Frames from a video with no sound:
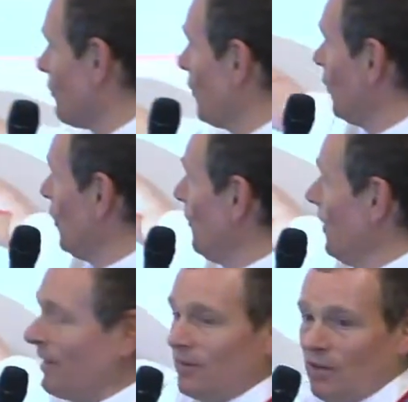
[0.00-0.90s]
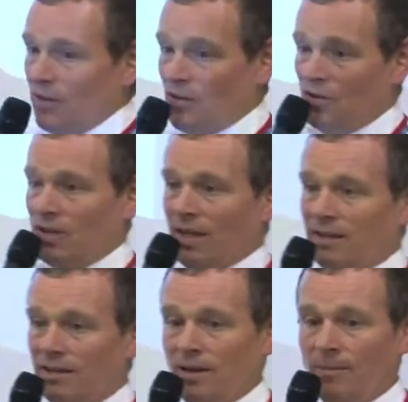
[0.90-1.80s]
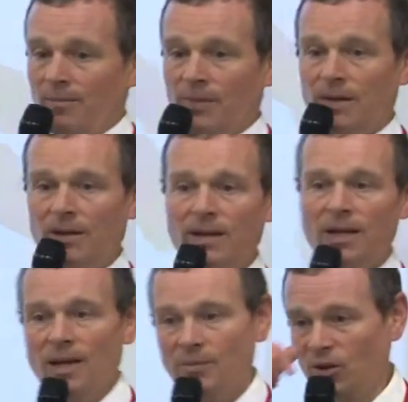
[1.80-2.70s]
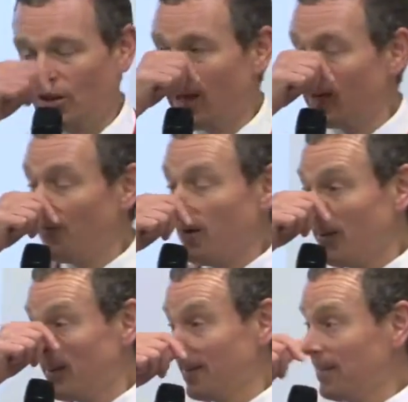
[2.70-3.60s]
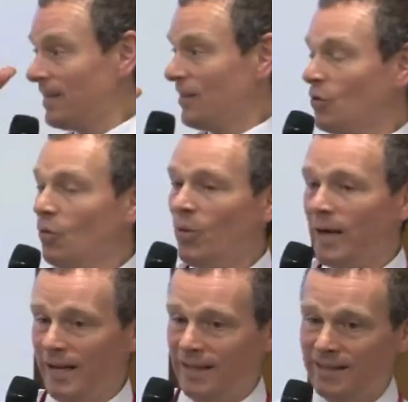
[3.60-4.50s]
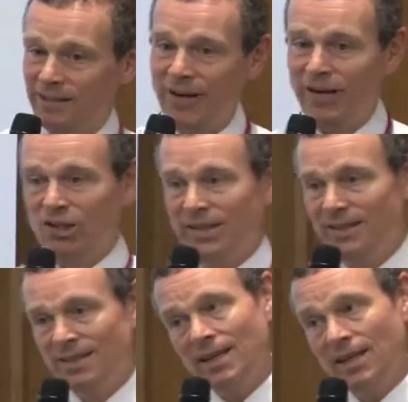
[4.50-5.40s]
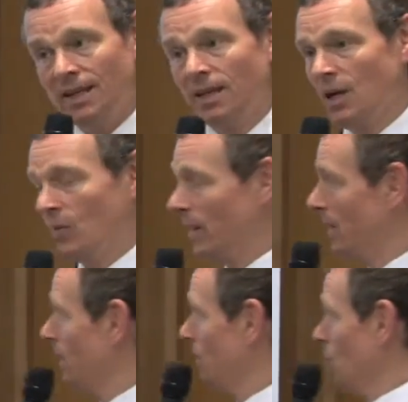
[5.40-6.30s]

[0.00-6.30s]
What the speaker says: crossed over to the sunitinib arm. But there are various statistical ways of actually seeing whether this